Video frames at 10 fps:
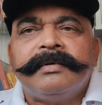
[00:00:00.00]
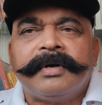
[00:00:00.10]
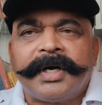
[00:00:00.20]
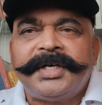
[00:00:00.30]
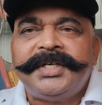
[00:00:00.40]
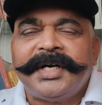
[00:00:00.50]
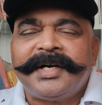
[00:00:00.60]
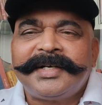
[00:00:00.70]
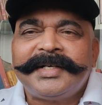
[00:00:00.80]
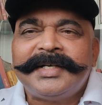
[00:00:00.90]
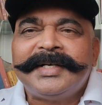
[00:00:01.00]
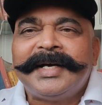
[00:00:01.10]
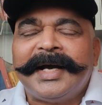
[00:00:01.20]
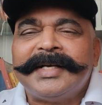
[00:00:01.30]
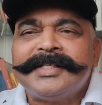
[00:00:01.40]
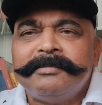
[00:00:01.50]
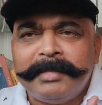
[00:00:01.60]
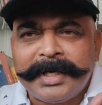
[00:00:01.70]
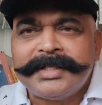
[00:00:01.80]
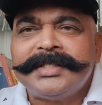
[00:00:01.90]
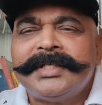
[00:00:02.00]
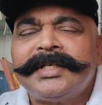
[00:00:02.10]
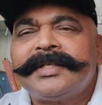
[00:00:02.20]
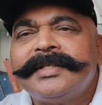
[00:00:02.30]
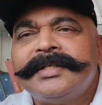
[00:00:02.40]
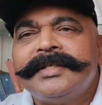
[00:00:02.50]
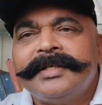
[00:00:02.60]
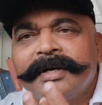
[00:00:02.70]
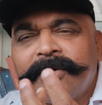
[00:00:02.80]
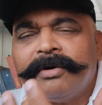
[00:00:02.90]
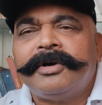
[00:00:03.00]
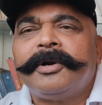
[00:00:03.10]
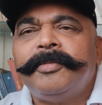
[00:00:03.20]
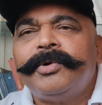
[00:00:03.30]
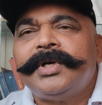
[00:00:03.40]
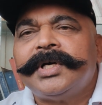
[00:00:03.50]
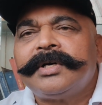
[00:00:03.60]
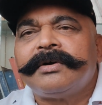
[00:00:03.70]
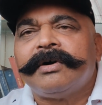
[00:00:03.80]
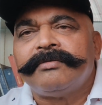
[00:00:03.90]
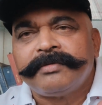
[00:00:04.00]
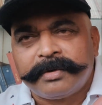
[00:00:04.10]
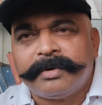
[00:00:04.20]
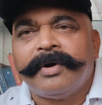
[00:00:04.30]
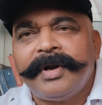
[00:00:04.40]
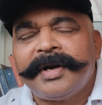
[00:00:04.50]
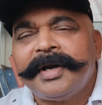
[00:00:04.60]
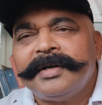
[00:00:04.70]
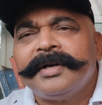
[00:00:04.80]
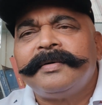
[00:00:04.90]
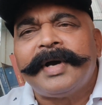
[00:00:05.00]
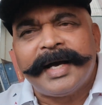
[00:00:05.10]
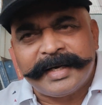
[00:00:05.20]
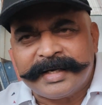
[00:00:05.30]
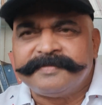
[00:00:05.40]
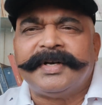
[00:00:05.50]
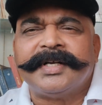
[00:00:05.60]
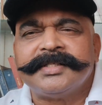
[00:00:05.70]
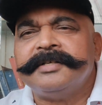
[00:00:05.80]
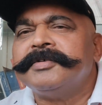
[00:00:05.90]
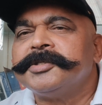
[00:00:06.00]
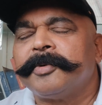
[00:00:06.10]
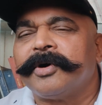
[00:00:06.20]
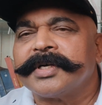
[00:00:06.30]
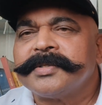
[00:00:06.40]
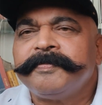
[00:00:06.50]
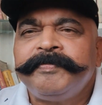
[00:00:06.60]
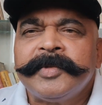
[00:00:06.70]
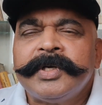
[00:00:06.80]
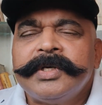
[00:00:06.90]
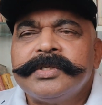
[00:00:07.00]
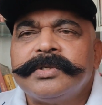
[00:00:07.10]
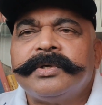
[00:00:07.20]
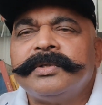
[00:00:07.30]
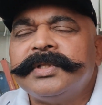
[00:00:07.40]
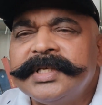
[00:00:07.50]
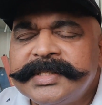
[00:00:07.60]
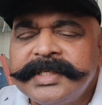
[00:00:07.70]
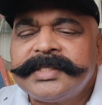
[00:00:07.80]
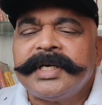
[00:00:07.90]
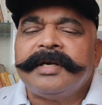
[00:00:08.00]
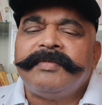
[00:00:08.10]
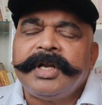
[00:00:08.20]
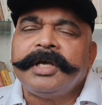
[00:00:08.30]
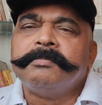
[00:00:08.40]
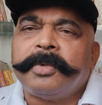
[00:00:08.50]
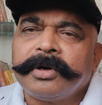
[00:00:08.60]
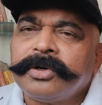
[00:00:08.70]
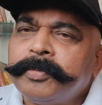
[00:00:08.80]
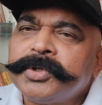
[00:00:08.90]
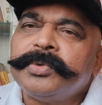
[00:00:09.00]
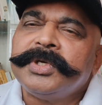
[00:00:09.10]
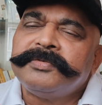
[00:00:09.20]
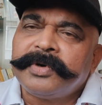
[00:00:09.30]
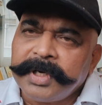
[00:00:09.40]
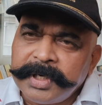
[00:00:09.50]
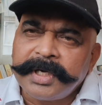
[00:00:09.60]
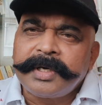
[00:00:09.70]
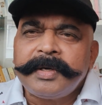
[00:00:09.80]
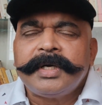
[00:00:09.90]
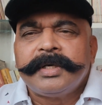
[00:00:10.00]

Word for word: Russia as a major contributor of crude oil right now and as well as defense products. So this is a very important opportunity for India